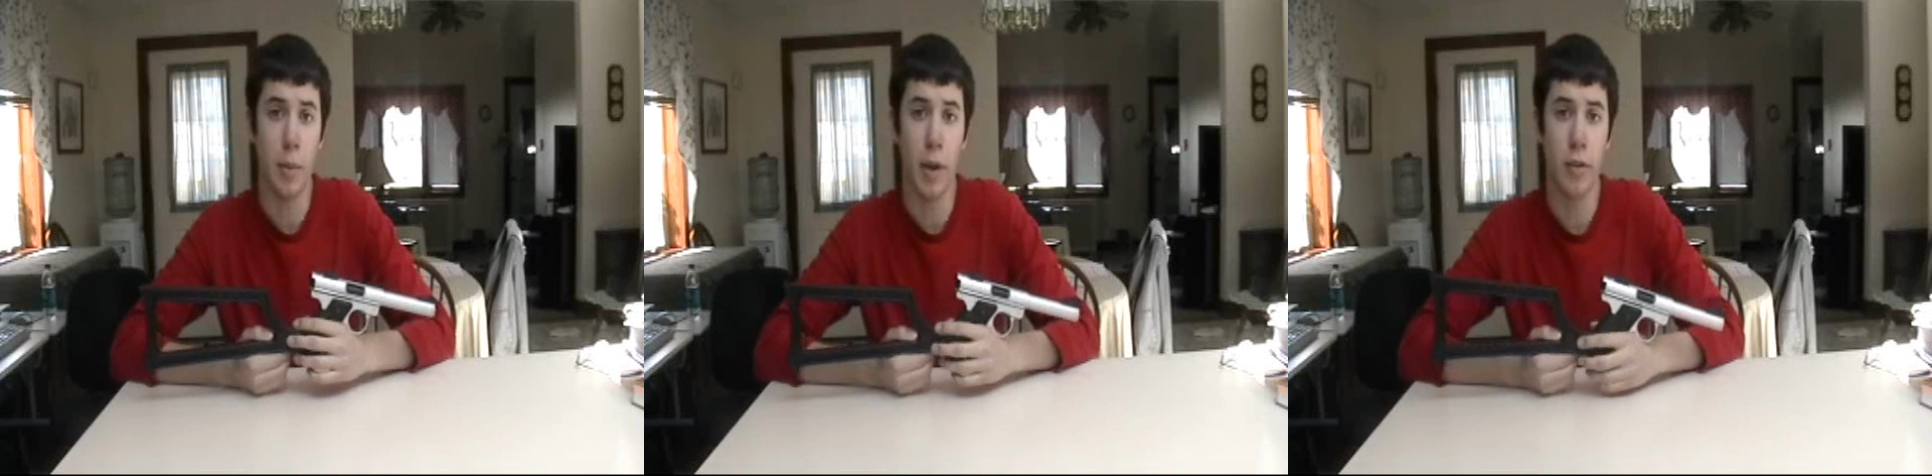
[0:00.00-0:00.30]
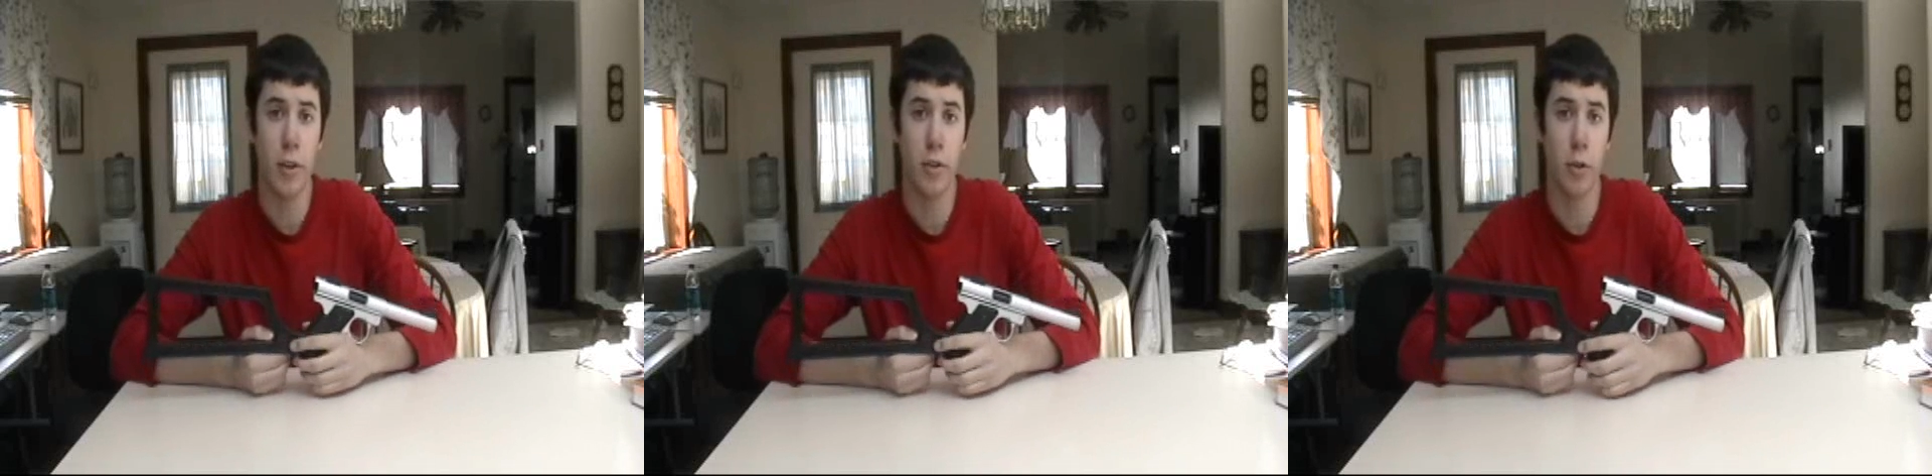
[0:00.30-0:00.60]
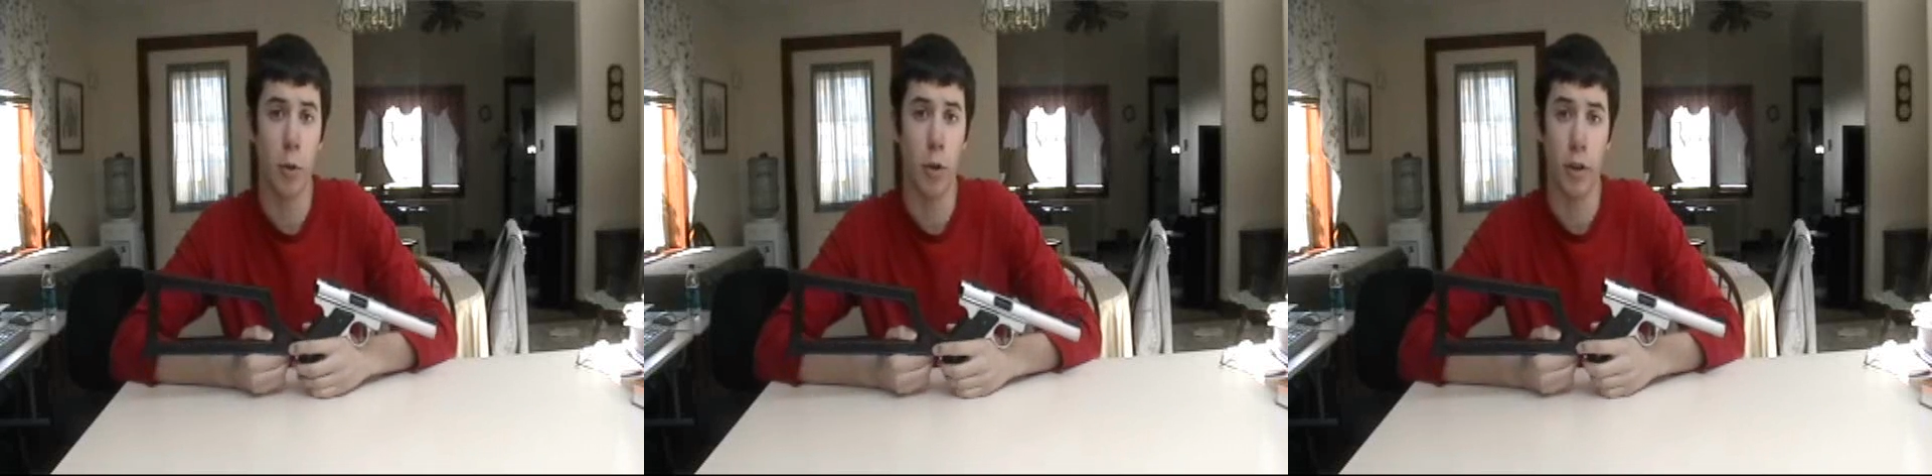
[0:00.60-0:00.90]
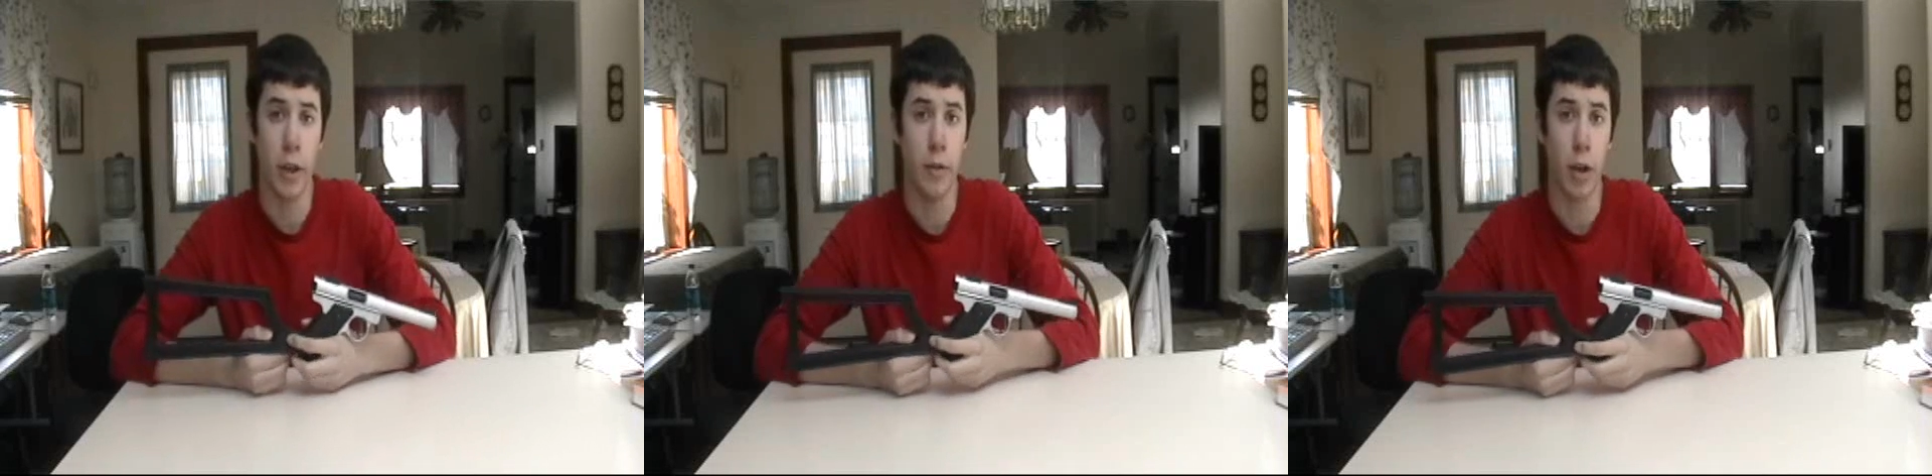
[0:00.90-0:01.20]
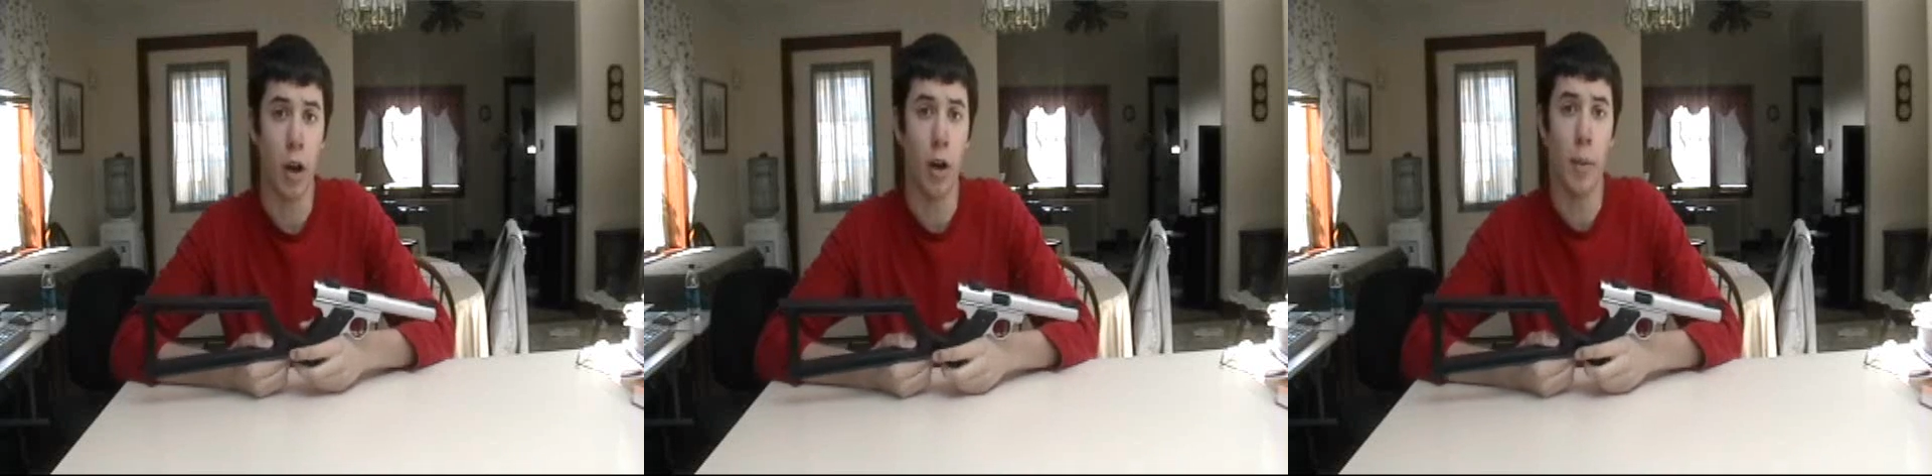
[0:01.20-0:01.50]
a message or leave a
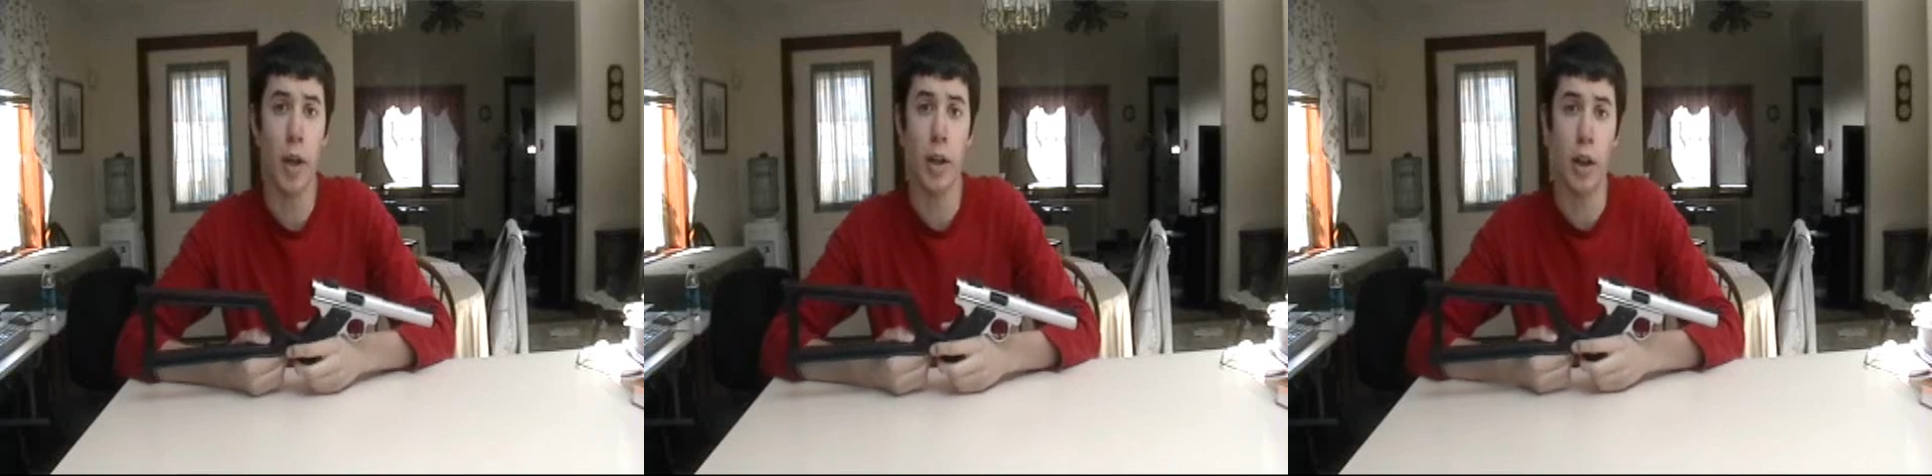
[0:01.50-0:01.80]
comment,